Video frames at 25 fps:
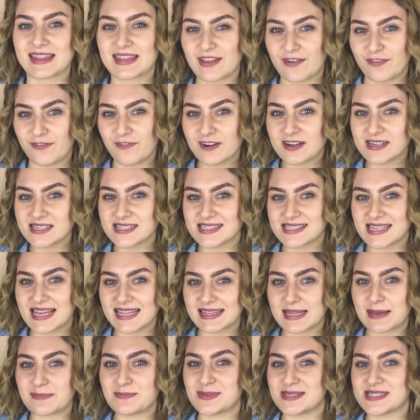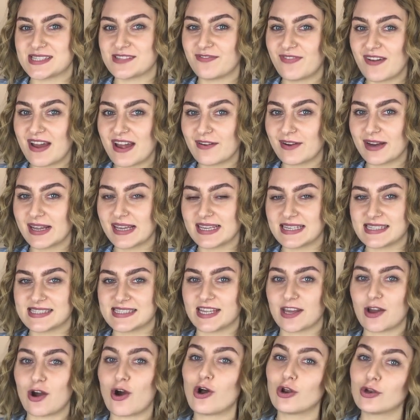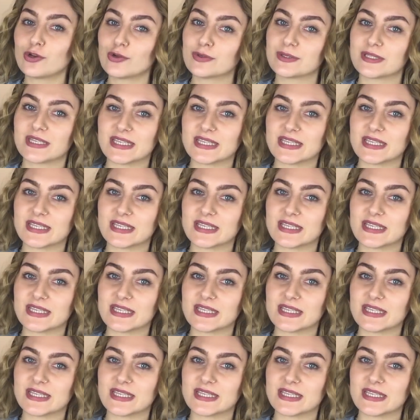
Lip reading: The first setup is very easy. All you